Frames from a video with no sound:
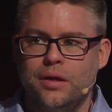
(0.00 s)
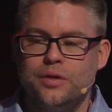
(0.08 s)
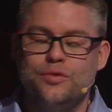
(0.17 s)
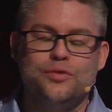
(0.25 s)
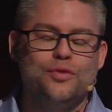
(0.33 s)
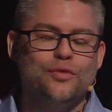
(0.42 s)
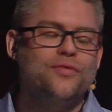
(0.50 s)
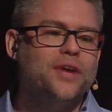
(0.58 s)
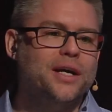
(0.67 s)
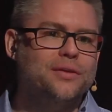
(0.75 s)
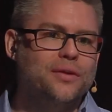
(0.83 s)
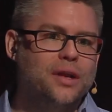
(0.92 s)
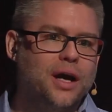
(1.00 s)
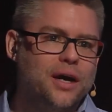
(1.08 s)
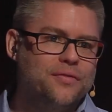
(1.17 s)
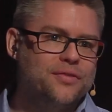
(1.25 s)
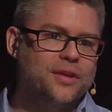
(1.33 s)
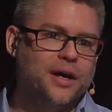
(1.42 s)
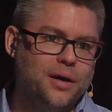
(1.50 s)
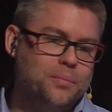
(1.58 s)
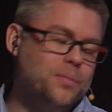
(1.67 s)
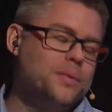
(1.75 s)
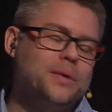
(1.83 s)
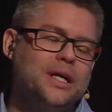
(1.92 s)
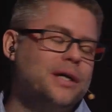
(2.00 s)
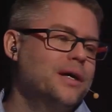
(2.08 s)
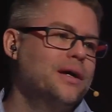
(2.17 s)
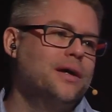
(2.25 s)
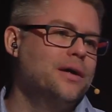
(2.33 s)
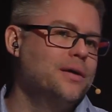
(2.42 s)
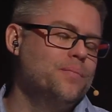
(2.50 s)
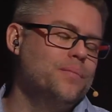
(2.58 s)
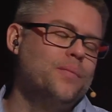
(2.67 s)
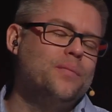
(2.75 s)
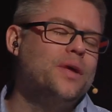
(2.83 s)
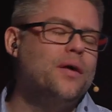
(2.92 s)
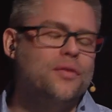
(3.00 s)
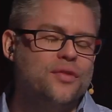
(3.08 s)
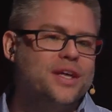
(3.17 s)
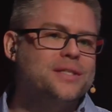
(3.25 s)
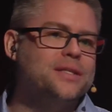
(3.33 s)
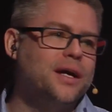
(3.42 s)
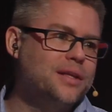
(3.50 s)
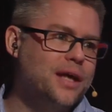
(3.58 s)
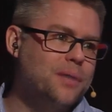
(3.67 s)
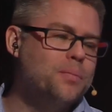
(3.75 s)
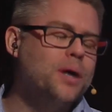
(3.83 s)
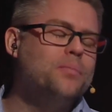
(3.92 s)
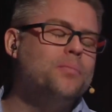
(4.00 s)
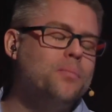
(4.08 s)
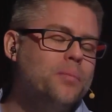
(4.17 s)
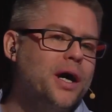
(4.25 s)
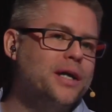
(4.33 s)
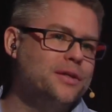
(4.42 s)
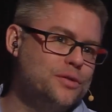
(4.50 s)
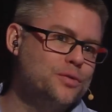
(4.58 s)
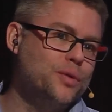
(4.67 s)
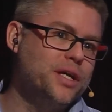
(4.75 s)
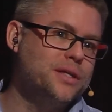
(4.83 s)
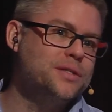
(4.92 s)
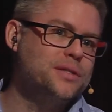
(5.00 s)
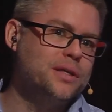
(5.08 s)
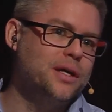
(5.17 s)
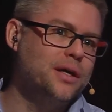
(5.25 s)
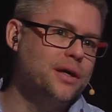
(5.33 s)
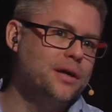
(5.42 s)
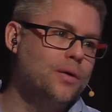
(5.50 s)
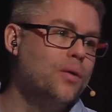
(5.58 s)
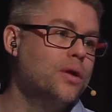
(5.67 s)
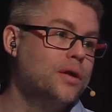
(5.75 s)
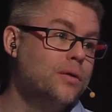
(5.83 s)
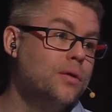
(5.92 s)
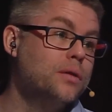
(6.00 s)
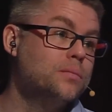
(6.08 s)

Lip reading: two-factor lifetime, things like that, but minor tweaks all in all,